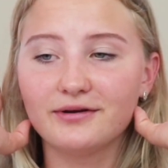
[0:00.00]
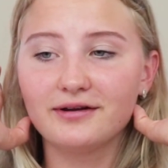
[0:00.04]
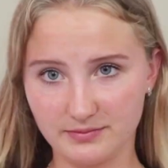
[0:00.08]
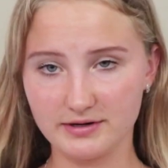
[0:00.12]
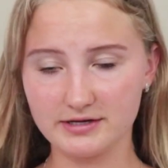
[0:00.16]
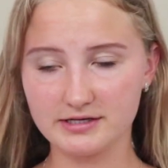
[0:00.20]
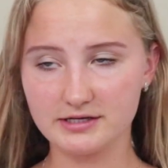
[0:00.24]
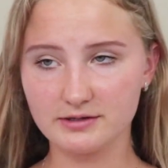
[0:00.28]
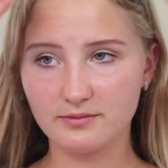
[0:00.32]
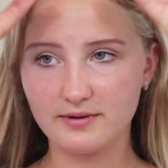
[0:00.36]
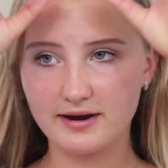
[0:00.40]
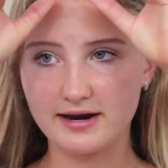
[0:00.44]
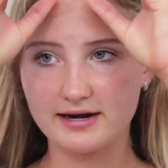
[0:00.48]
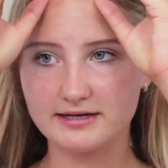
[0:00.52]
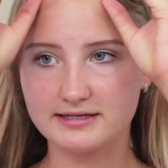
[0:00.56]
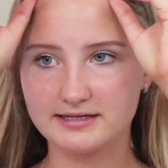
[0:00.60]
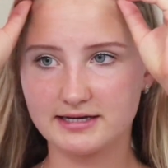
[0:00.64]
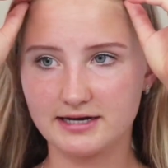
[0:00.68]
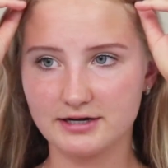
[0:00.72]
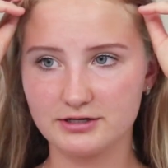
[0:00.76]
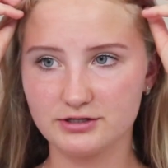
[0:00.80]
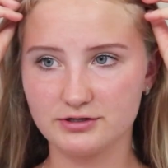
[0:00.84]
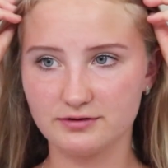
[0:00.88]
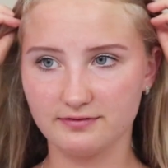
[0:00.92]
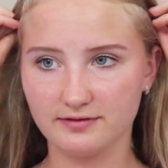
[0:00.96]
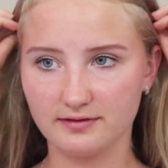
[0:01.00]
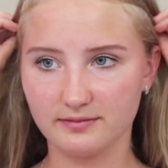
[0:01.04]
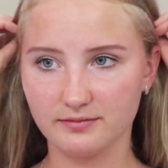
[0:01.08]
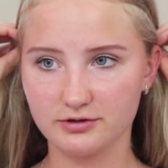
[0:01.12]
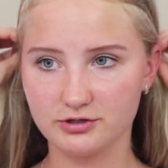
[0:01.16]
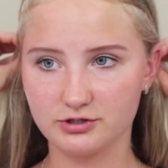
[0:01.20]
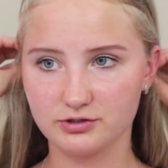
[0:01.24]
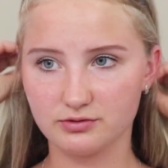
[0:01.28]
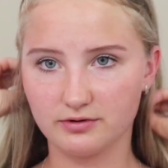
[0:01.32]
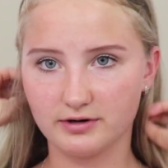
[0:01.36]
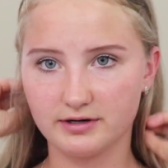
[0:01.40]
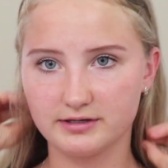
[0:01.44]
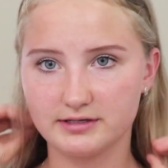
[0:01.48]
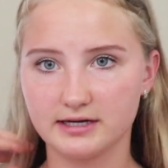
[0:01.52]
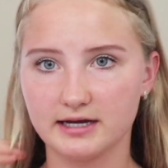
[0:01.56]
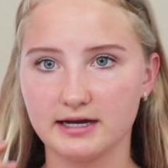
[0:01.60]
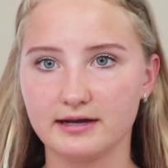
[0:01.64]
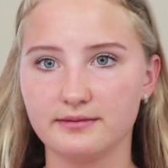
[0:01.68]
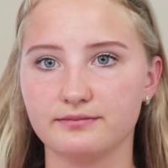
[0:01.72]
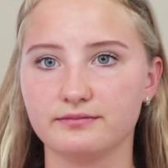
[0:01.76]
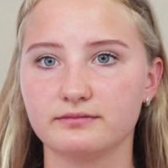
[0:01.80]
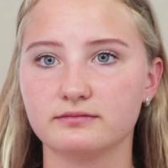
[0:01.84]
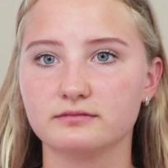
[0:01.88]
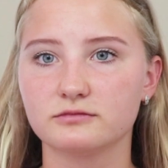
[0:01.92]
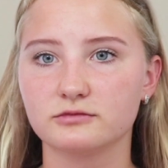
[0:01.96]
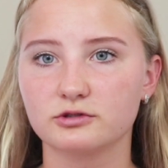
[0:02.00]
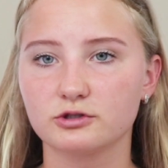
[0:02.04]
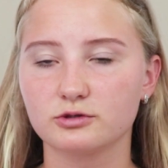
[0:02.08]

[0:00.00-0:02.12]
The reason why I decided to film the story time,